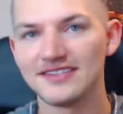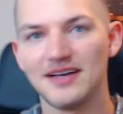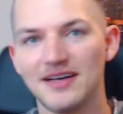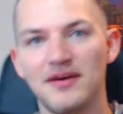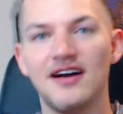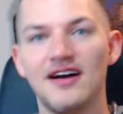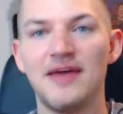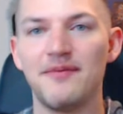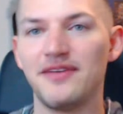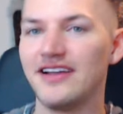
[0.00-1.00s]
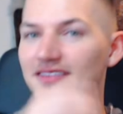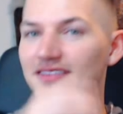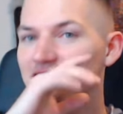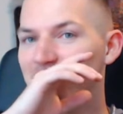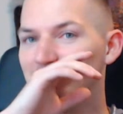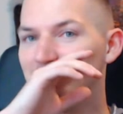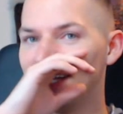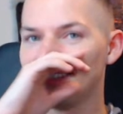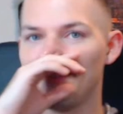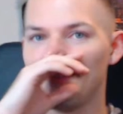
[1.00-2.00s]
I'm happy to hear these new
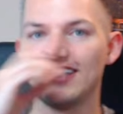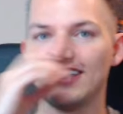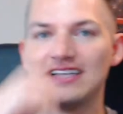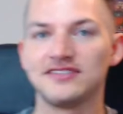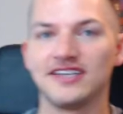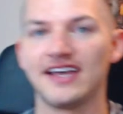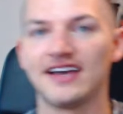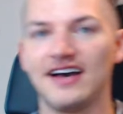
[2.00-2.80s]
changes, man. It sounds like,